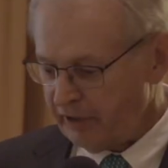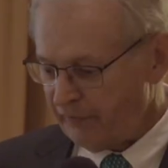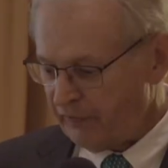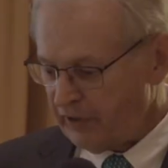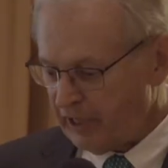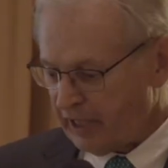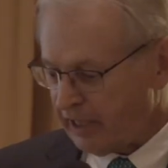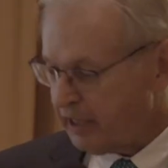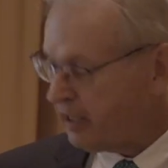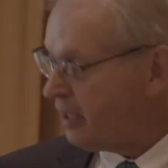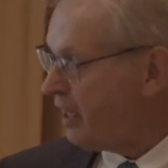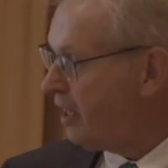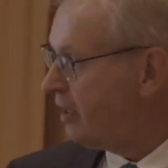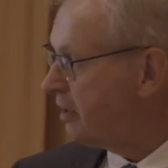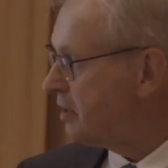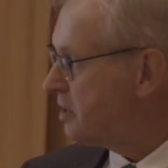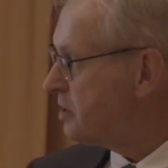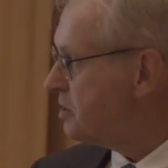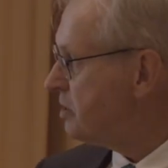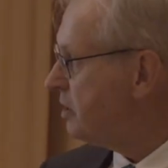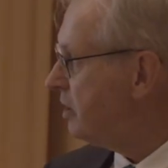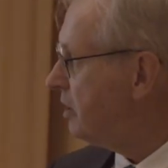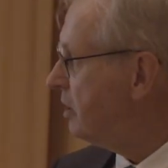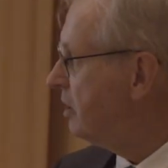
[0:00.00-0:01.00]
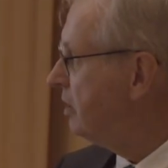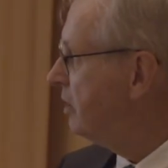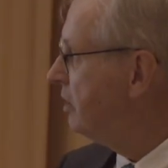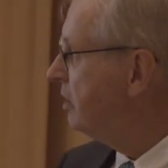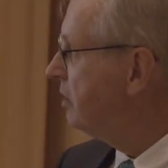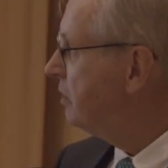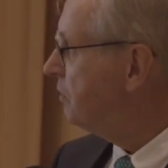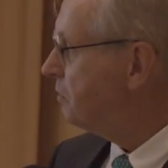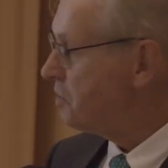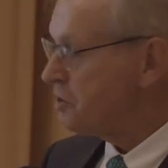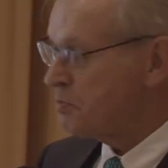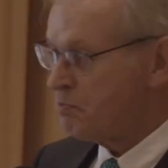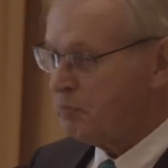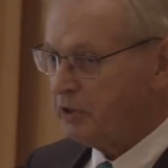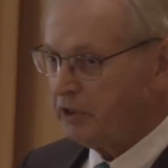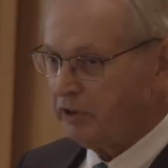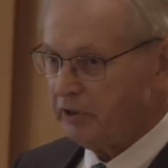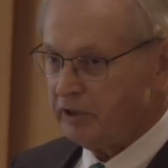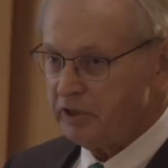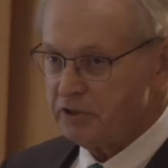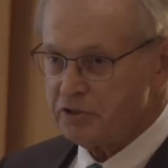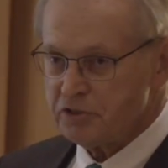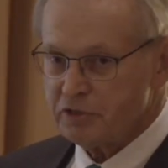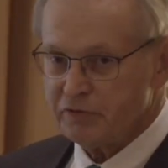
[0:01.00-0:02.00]
if that galaxy was
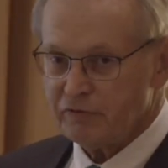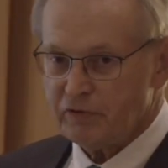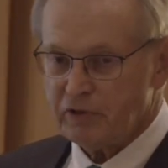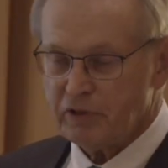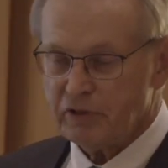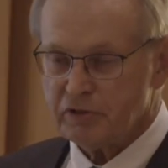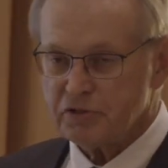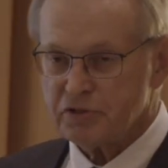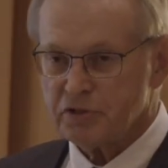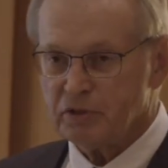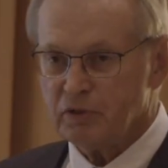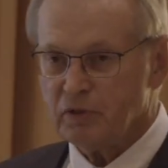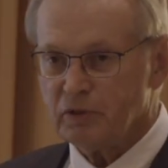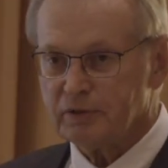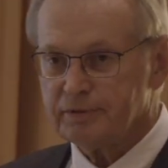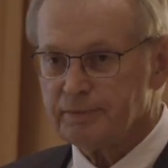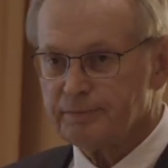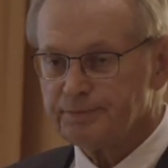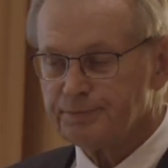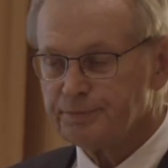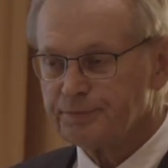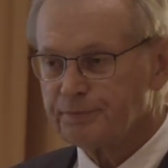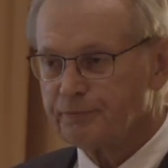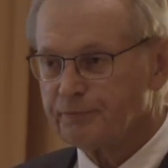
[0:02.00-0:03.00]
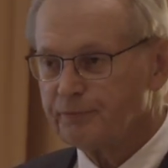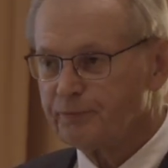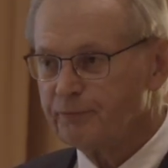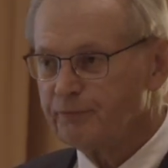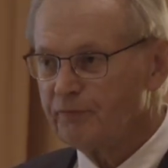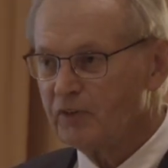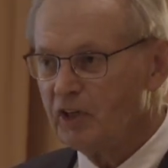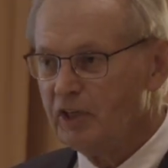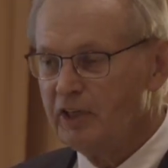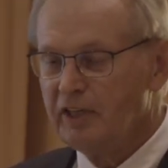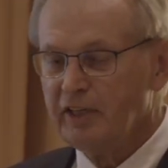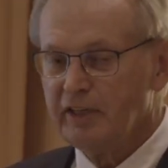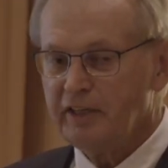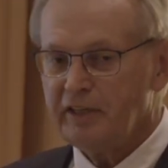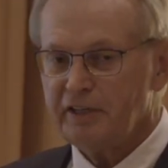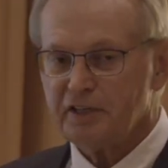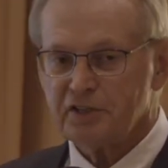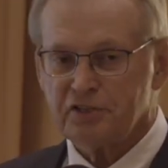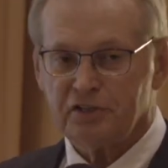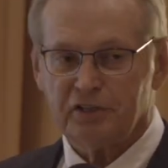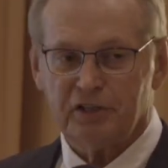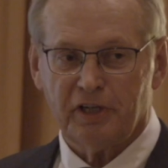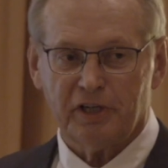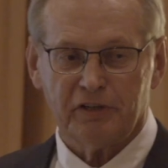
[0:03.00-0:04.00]
billions of years old.
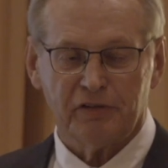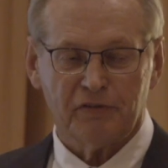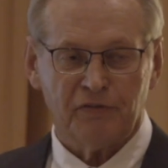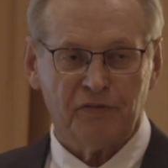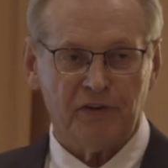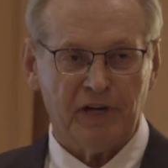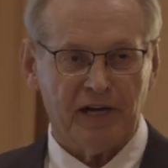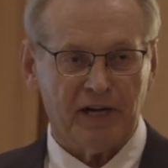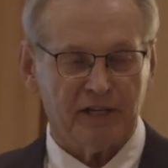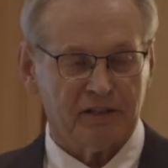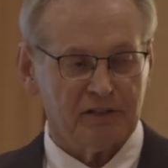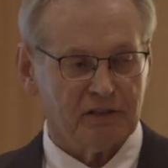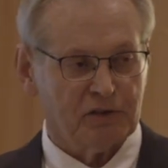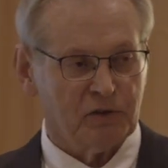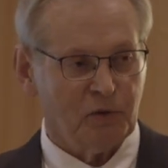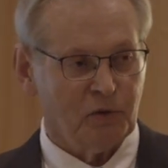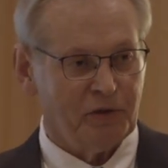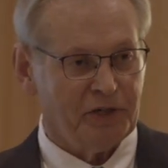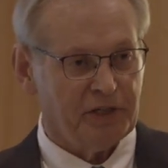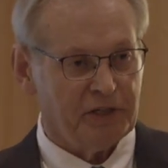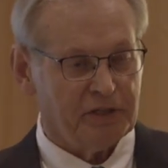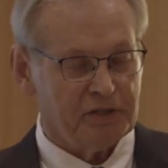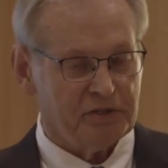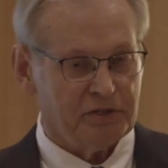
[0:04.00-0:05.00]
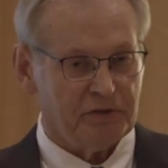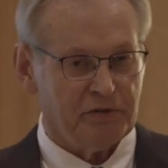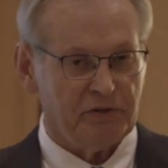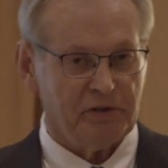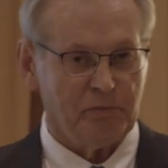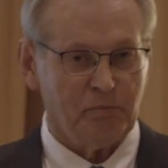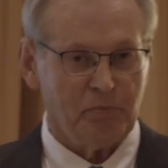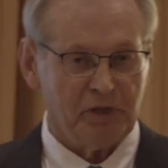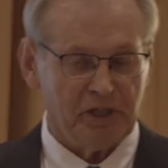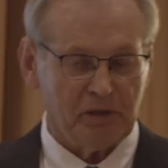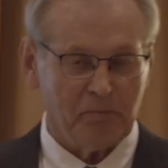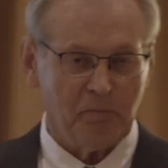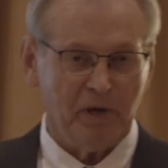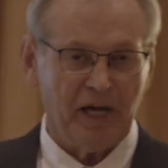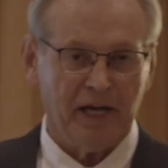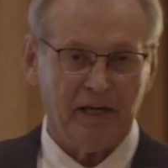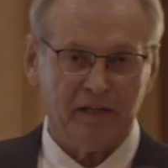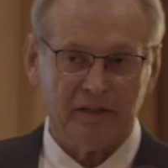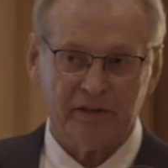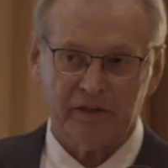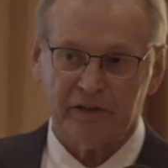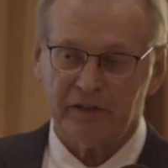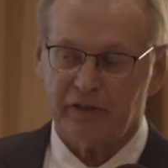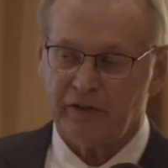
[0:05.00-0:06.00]
Here's another fact. According to the Big
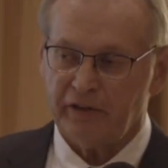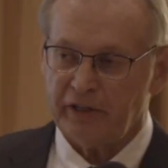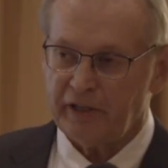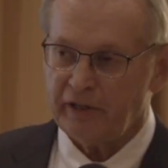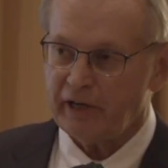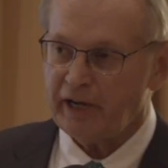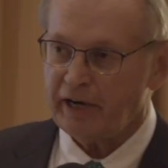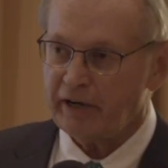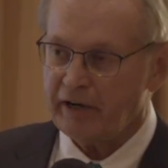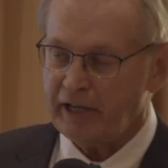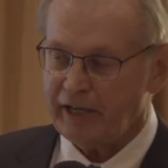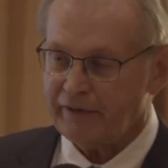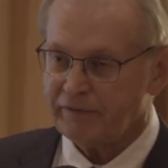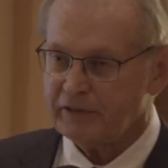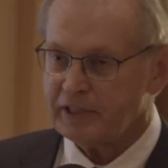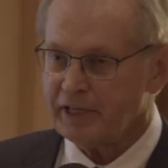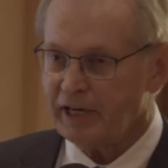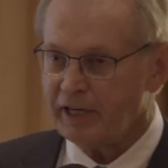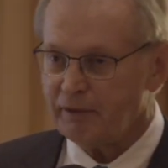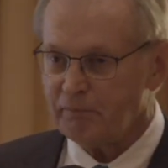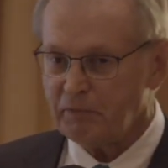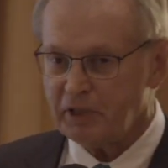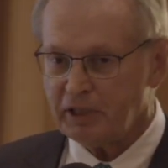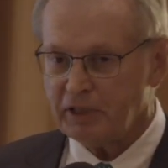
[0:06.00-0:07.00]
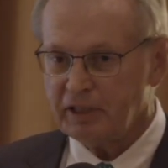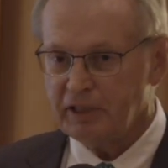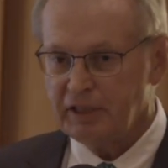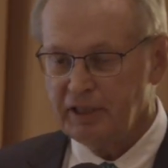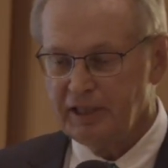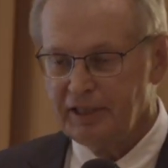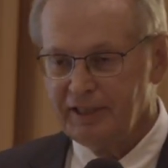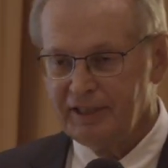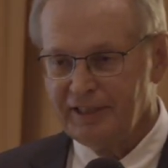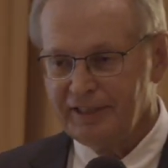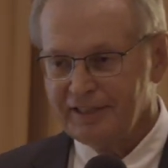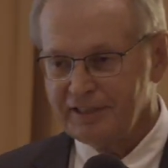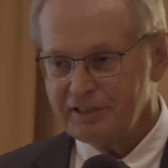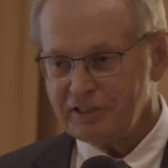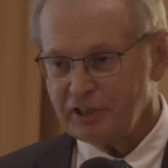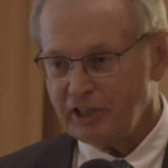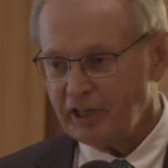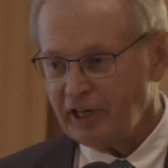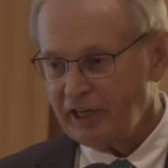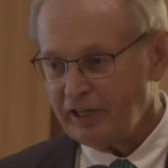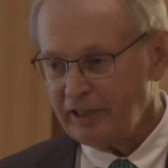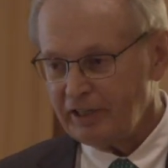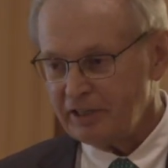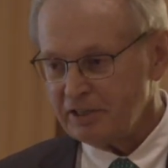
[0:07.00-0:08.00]
Bang Theory, and I don't have time to
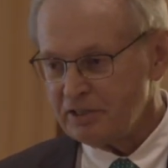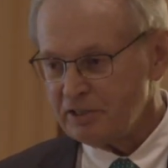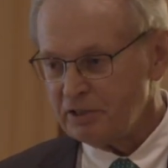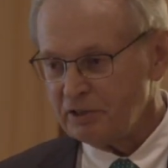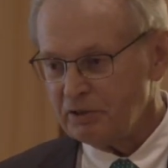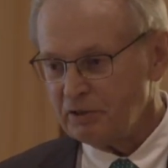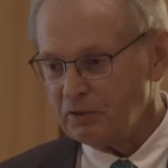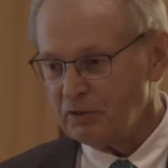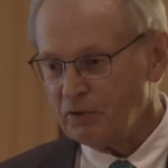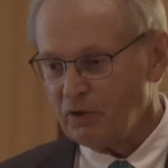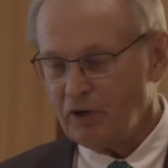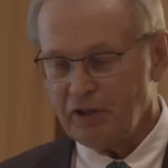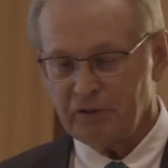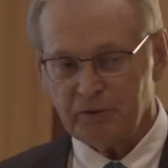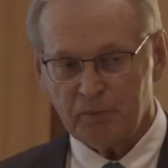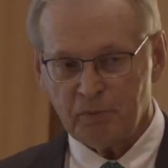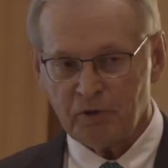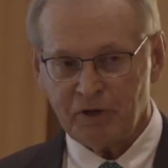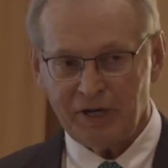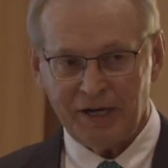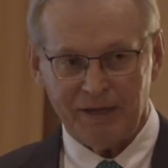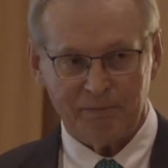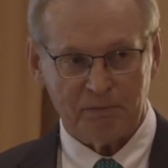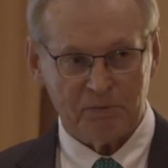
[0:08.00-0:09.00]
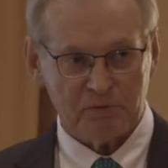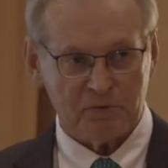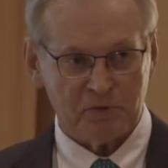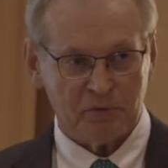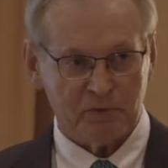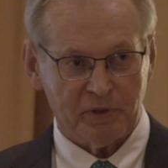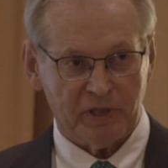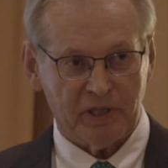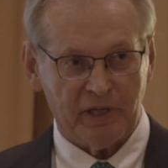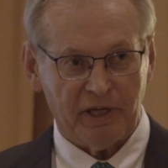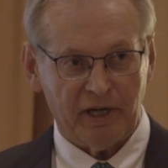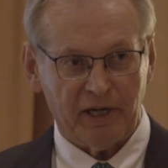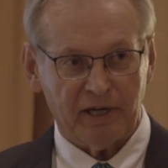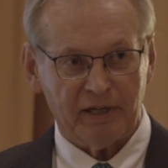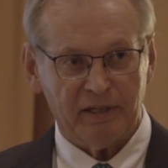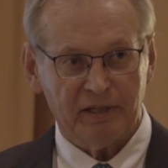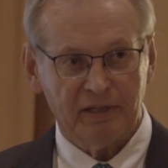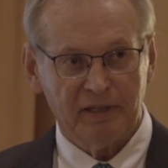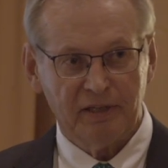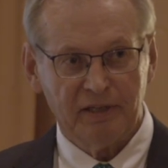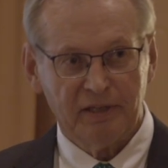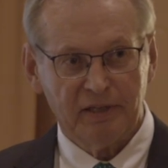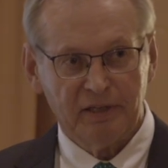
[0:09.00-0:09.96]
get into all the problems with that,